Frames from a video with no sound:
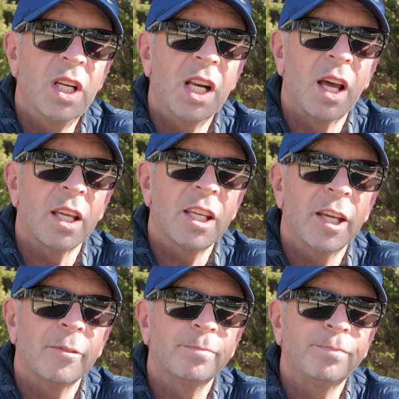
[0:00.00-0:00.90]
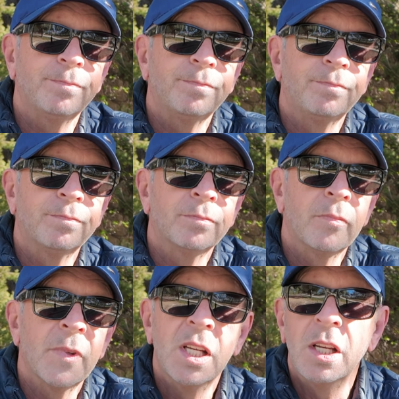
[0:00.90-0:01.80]
like it.
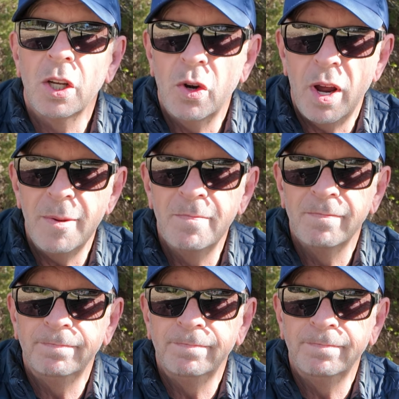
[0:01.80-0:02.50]
Crime?